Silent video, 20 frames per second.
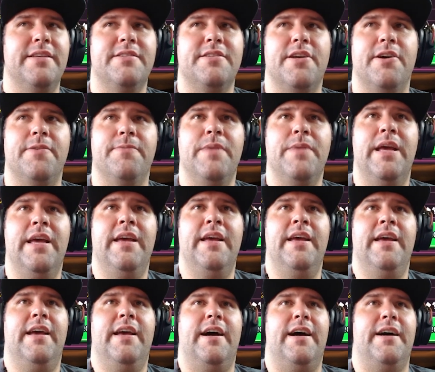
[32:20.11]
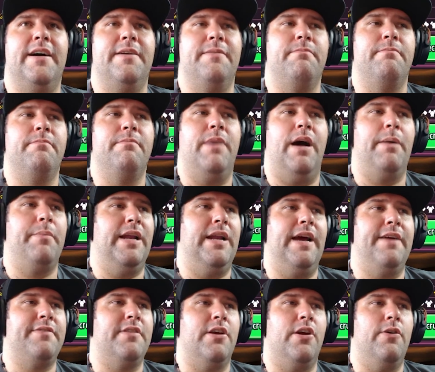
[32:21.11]
So I'm going to
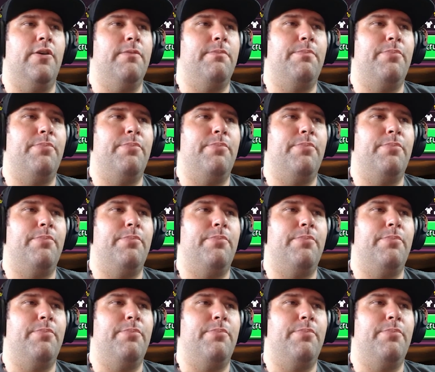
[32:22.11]
have to go